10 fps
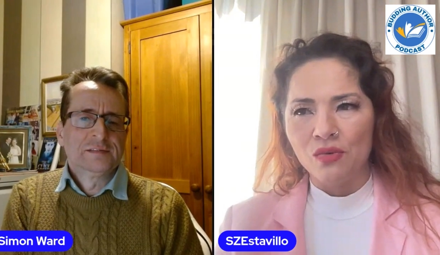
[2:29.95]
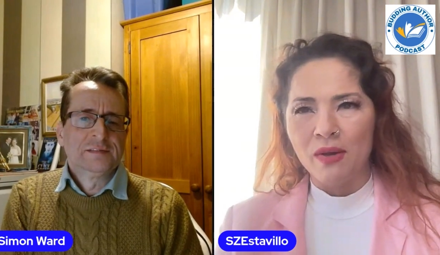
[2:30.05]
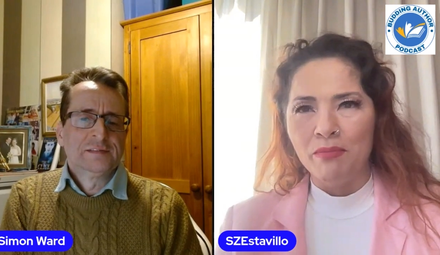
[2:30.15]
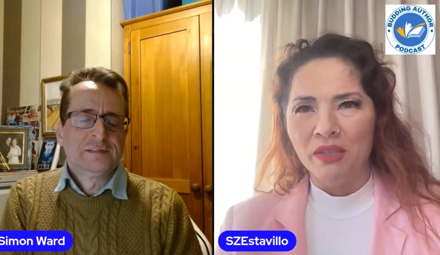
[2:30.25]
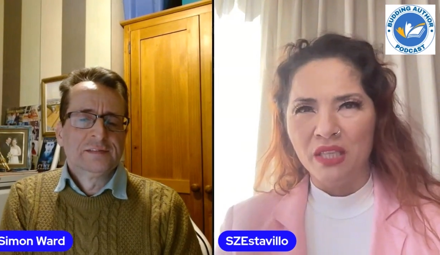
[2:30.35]

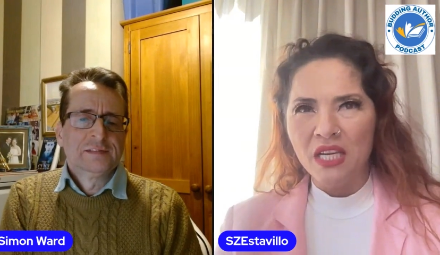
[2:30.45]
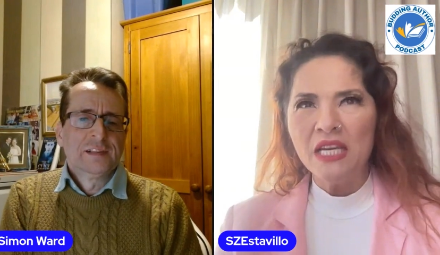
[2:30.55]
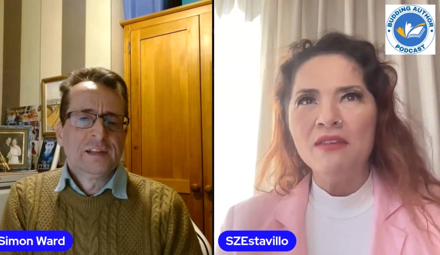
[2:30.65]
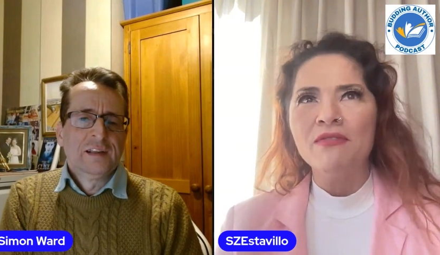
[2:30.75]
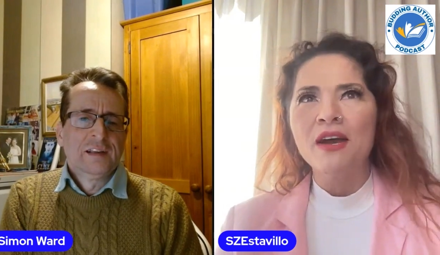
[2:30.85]
Speaker 1: So I
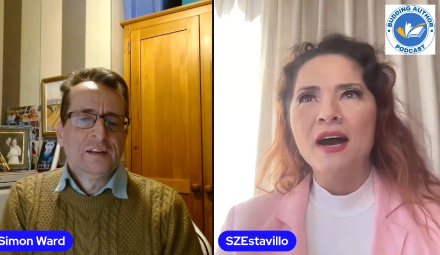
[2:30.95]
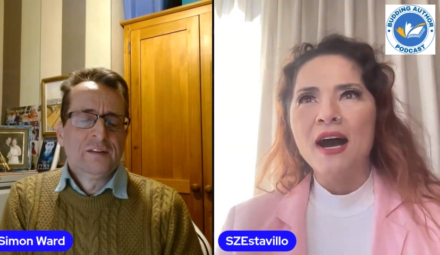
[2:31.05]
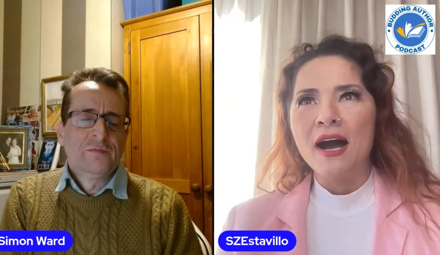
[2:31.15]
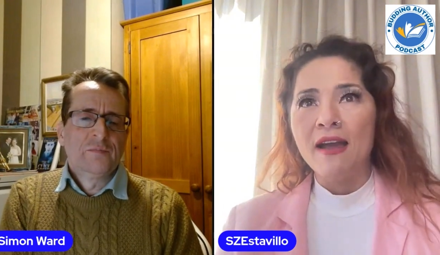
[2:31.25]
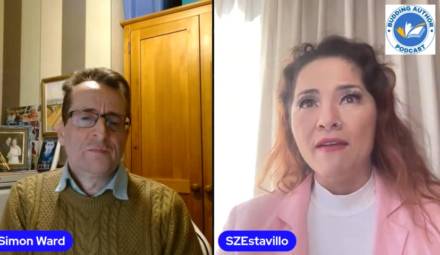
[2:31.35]
believe
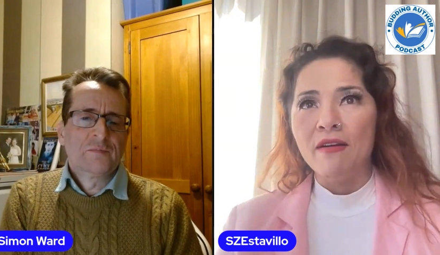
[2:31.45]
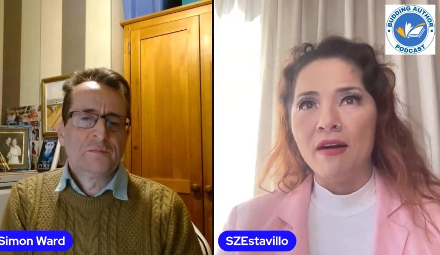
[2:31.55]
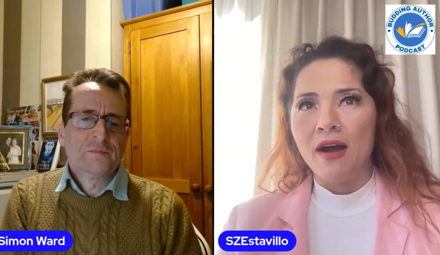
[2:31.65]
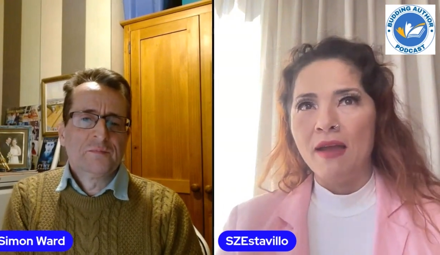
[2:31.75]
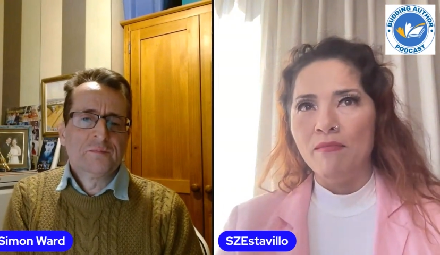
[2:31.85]
I,
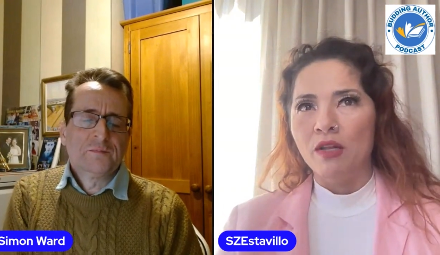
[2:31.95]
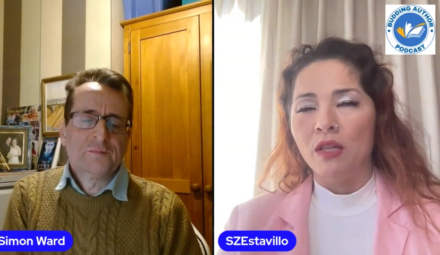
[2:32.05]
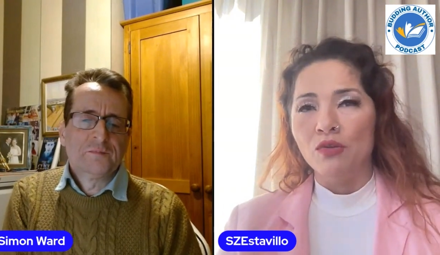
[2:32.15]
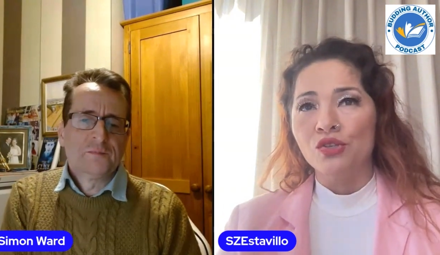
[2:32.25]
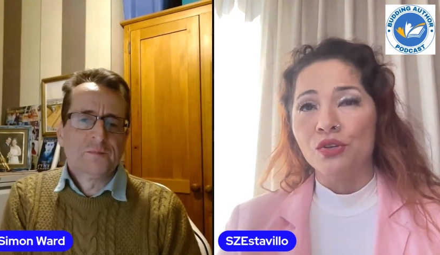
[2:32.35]
I'm
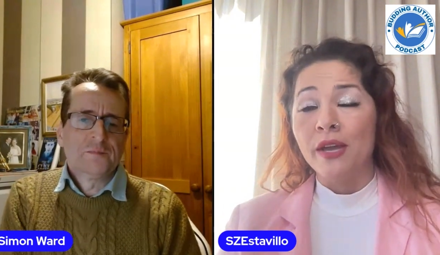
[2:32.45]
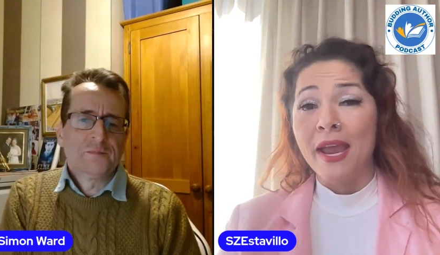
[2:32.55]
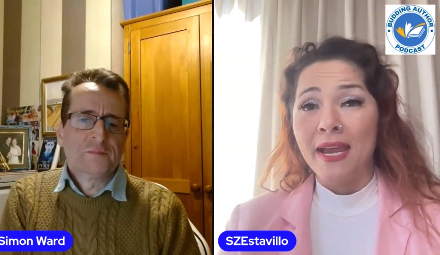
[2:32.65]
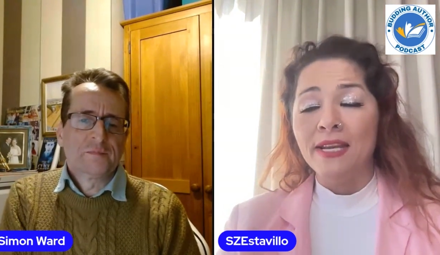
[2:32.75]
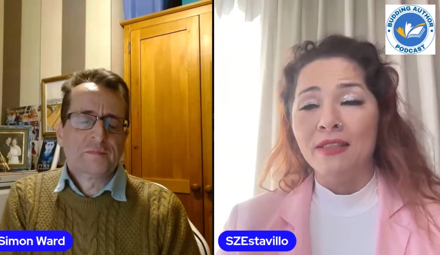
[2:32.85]
closer
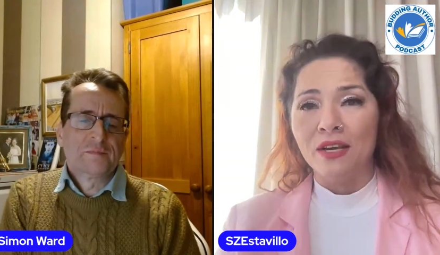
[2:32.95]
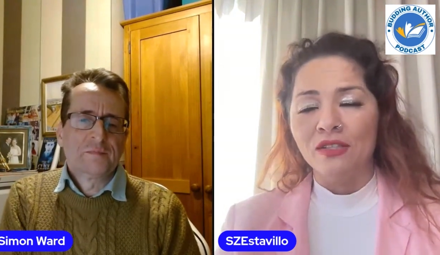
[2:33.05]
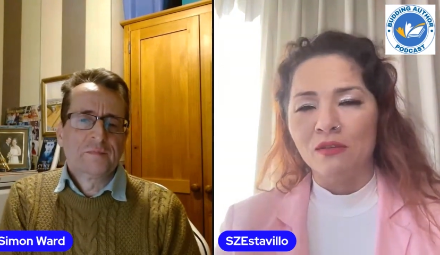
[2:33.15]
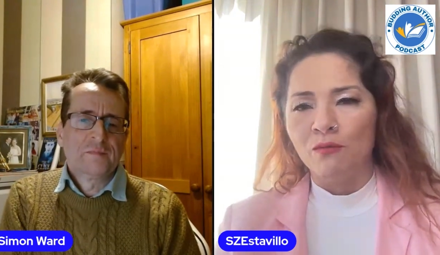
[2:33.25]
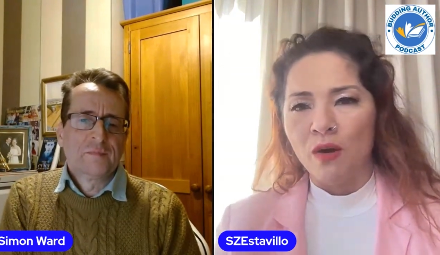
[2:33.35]
to
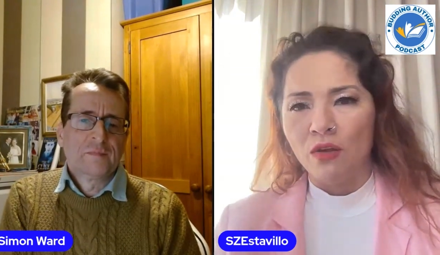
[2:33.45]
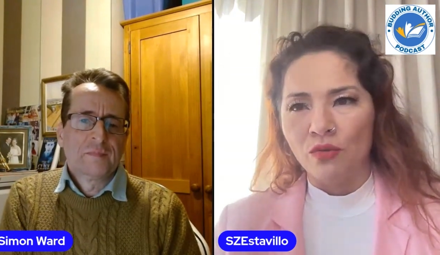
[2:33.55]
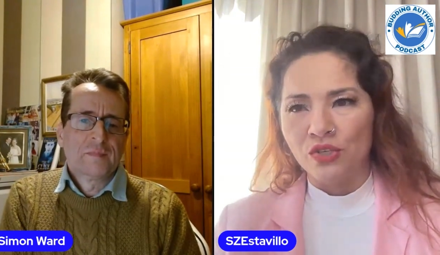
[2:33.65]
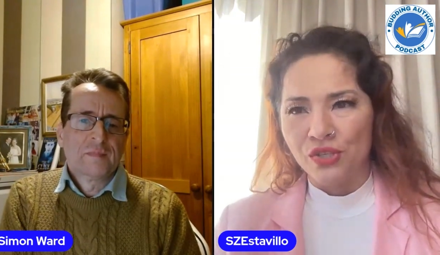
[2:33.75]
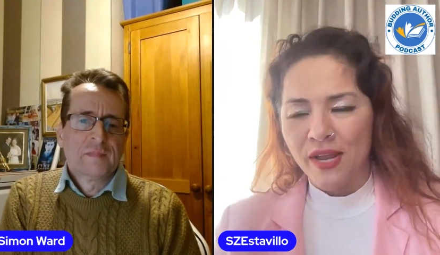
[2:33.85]
80,000
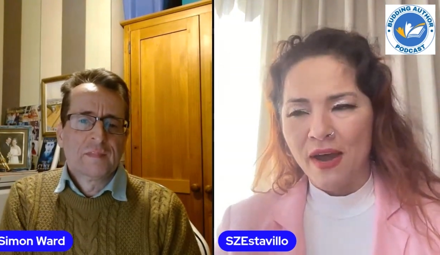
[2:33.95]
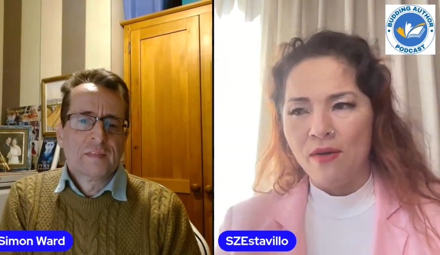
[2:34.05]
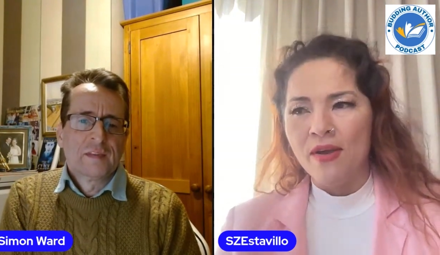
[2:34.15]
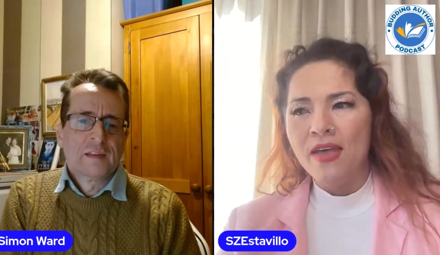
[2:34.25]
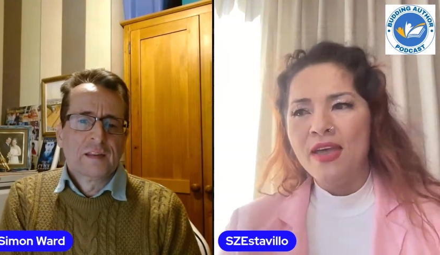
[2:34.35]
followers now.